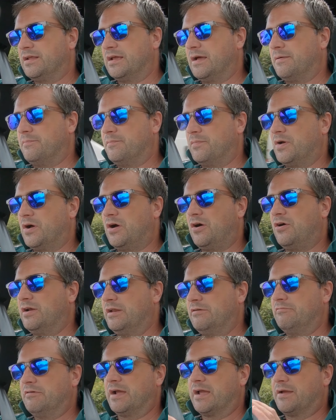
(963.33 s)
Um, I
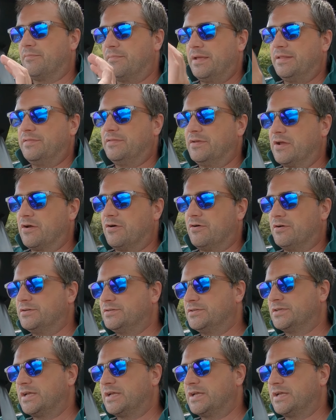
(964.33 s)
highly recommend the guys.